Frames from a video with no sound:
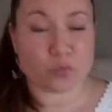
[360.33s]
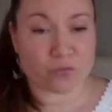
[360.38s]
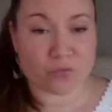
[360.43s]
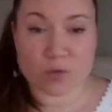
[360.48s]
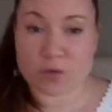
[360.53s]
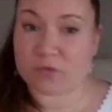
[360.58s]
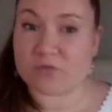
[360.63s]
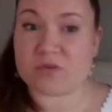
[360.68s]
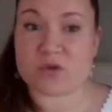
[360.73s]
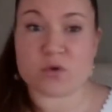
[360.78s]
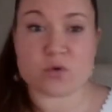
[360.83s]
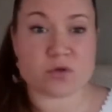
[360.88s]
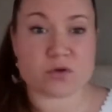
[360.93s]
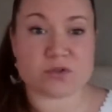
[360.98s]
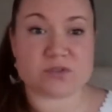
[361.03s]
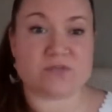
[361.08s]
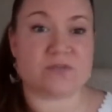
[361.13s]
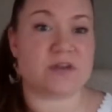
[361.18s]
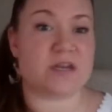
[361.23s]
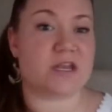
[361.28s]
review
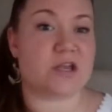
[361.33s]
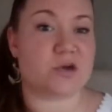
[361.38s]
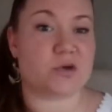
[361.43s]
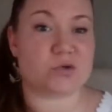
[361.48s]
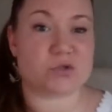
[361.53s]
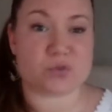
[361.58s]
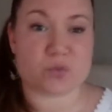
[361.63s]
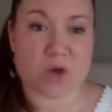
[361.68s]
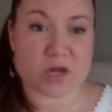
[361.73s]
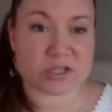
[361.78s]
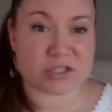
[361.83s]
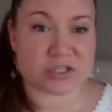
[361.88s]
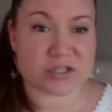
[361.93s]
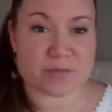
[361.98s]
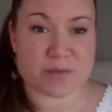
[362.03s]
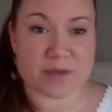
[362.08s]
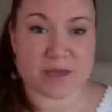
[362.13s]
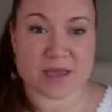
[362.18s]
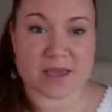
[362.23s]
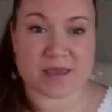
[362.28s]
those videos, watch them
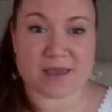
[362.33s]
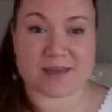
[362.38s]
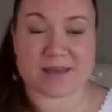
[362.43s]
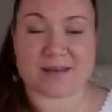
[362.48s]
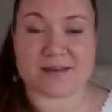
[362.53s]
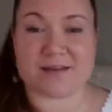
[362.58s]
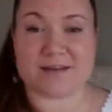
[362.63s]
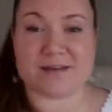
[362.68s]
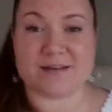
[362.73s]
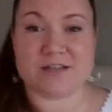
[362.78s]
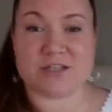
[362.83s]
again,